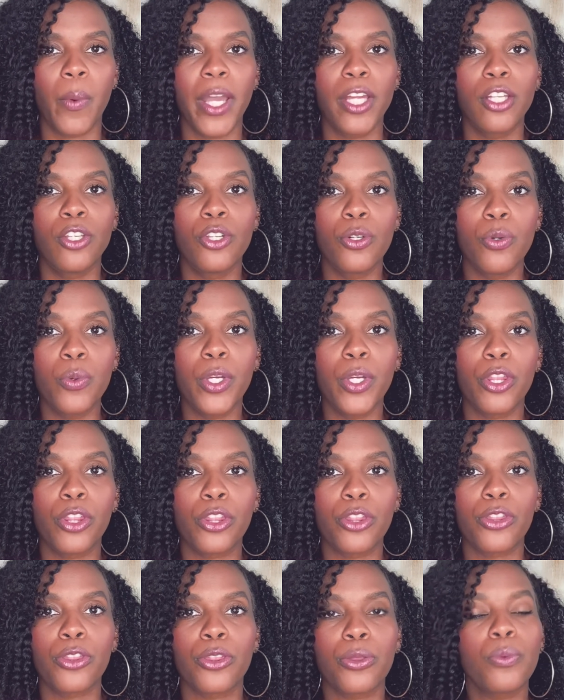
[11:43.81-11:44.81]
Do it
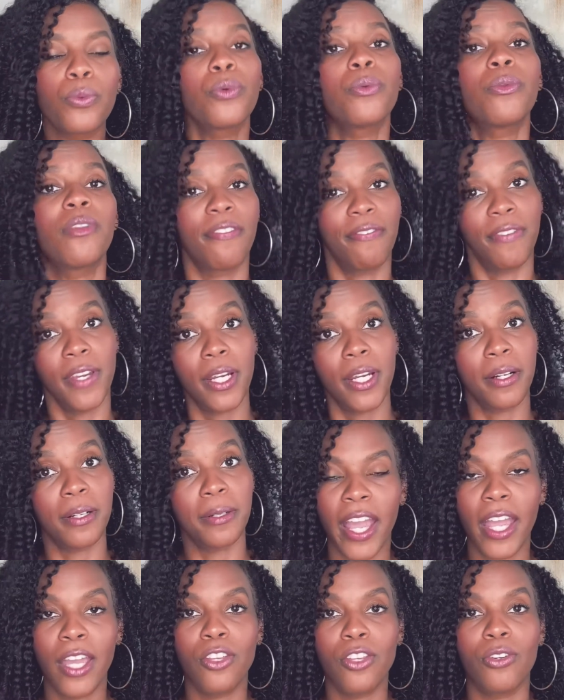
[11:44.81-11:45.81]
through the fear,
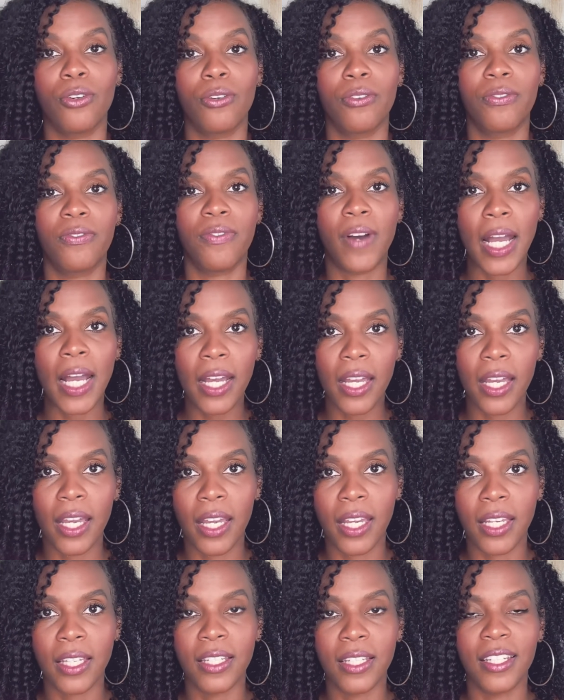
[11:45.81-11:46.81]
and you'll
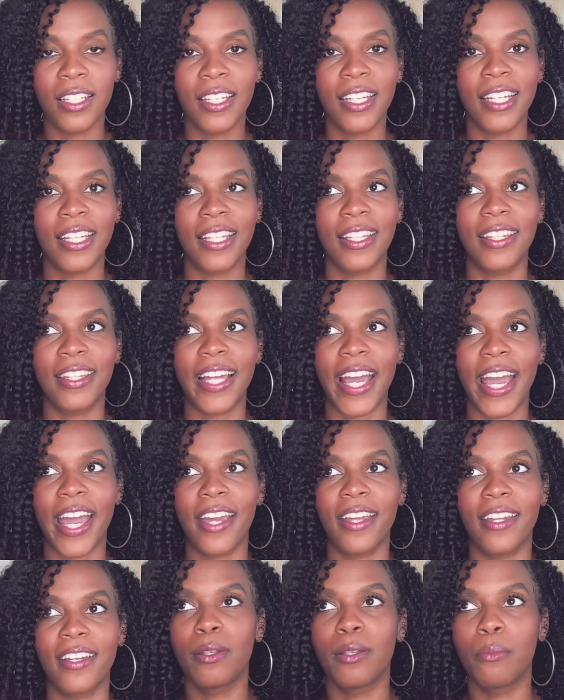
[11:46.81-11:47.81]
find
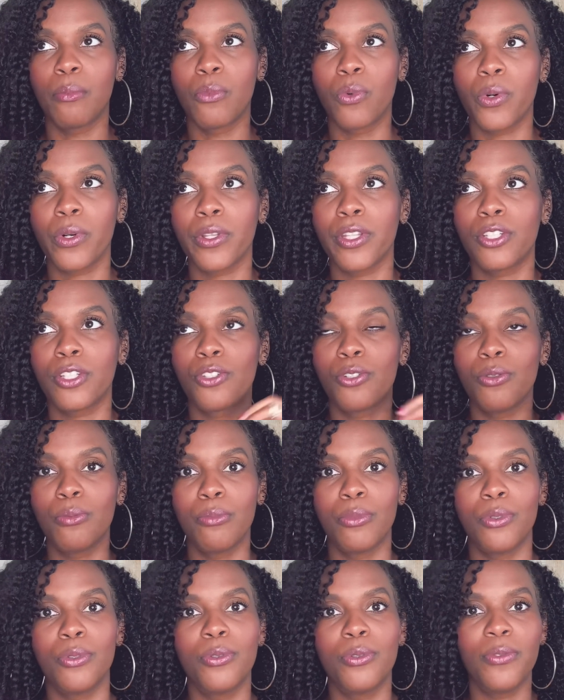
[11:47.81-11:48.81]
that the more that you
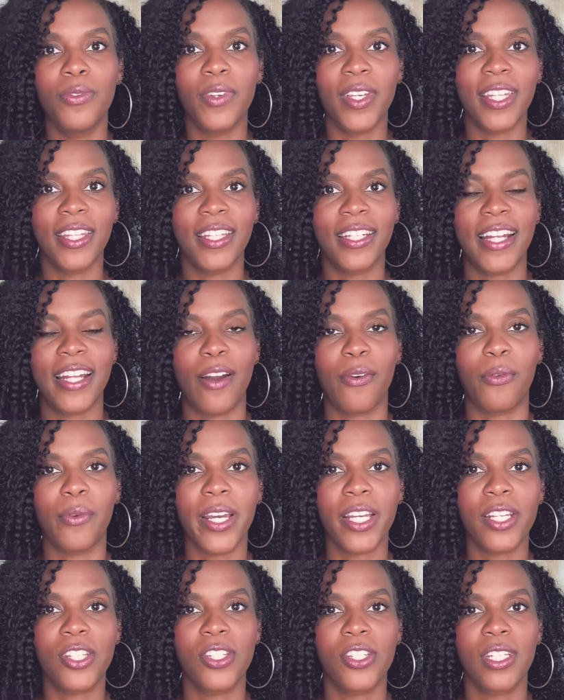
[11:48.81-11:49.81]
move in the
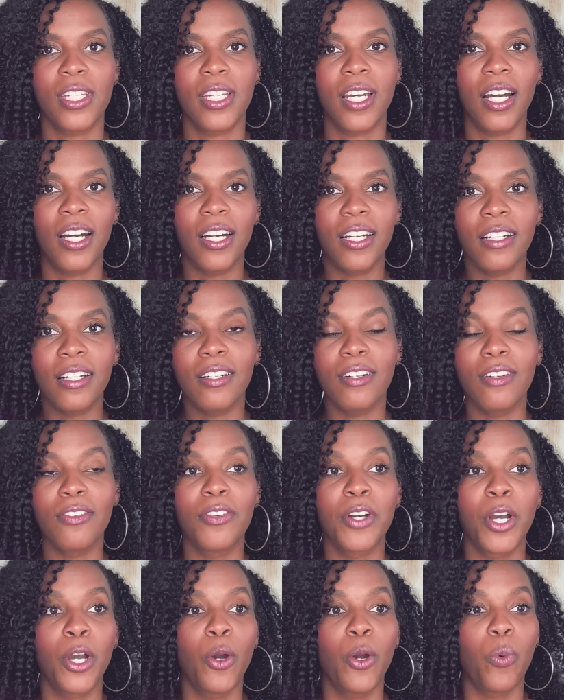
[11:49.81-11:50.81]
direction of
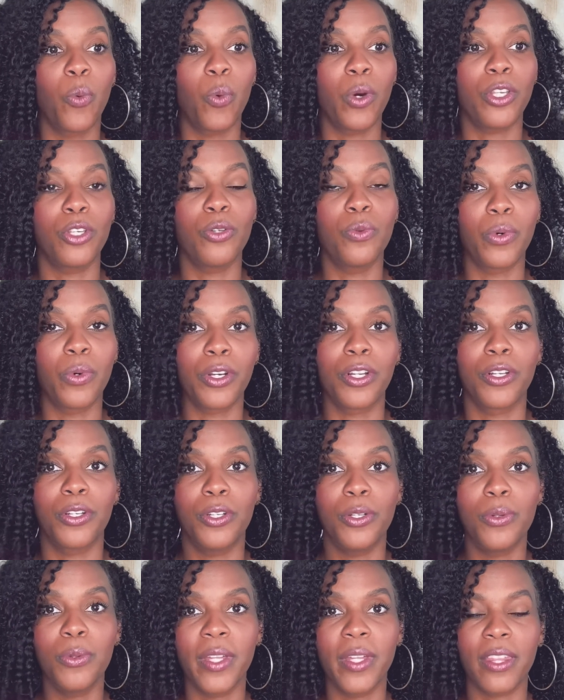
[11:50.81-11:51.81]
what you want to do,
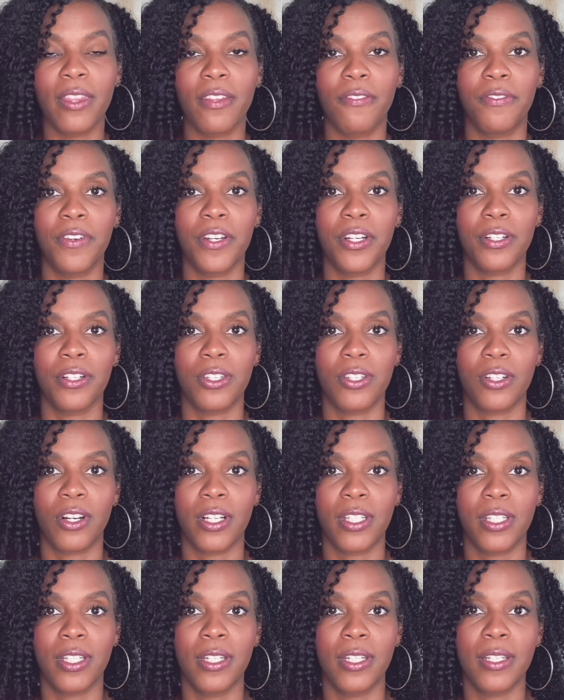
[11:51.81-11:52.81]
that the fear starts
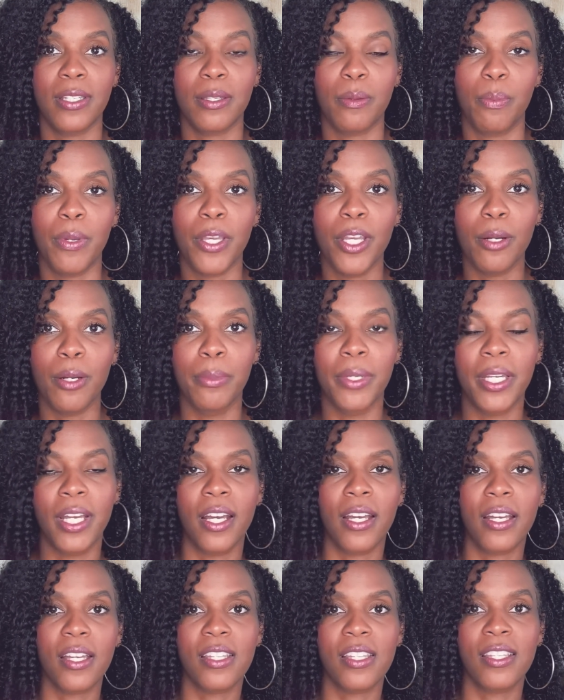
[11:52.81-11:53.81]
to disappear,
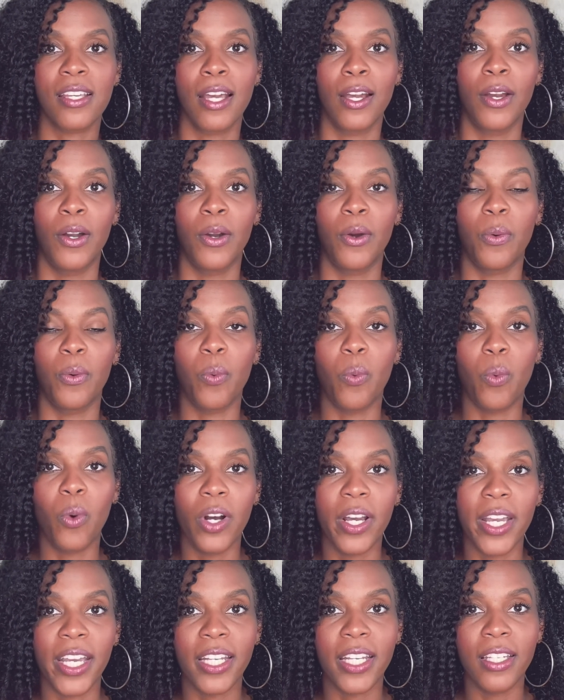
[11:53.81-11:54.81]
because
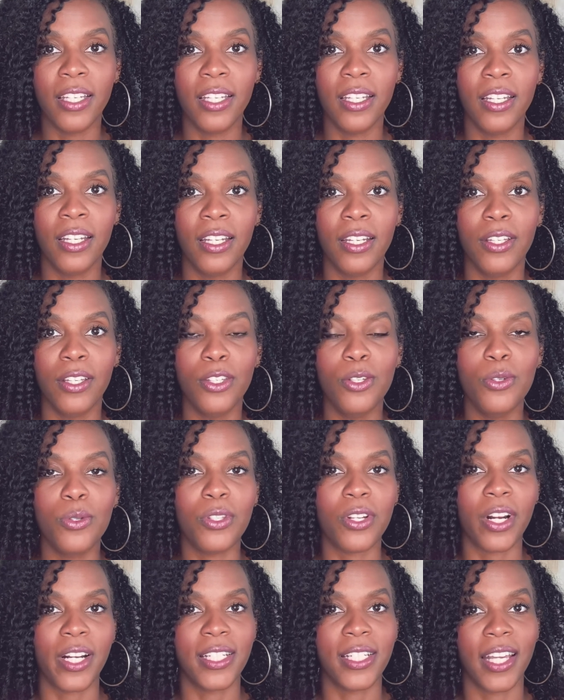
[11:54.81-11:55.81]
1, you
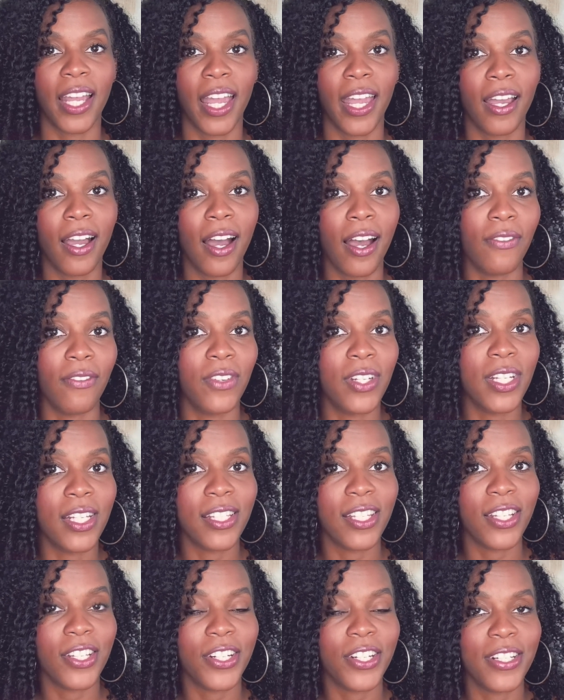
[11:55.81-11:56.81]
start to gain confidence
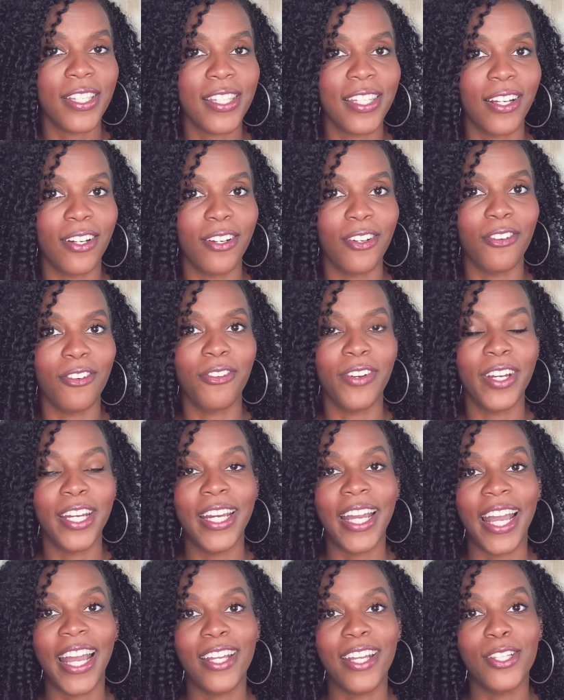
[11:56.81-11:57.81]
in yourself,
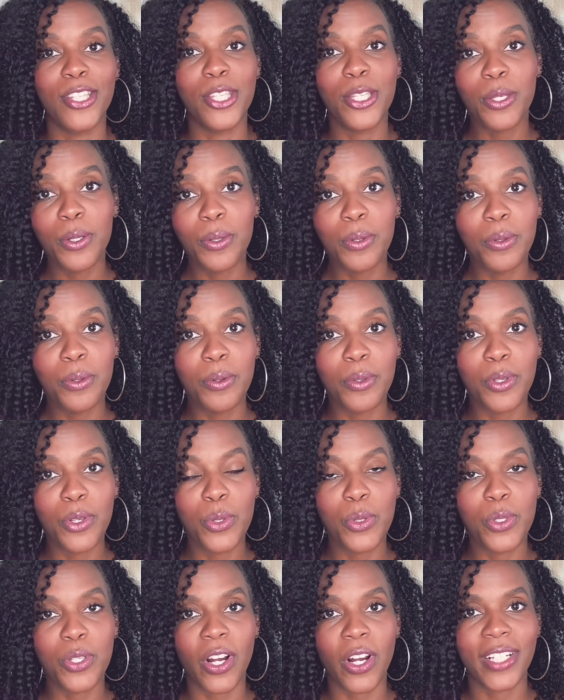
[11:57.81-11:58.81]
and 2, you
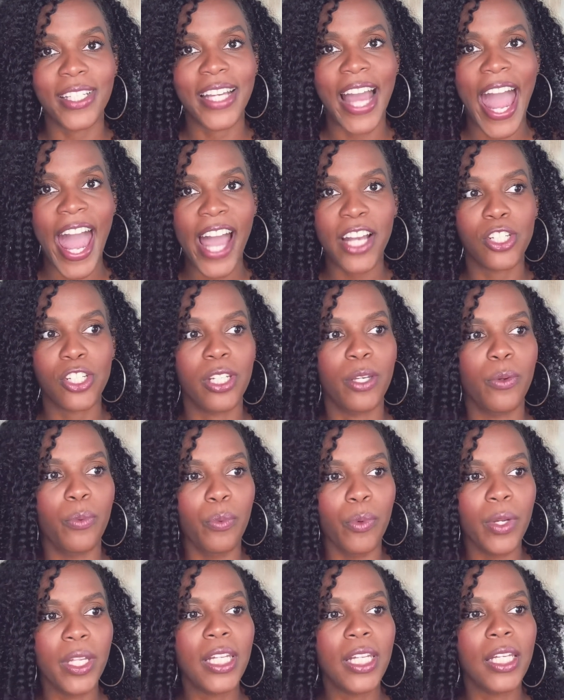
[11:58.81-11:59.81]
start to actually really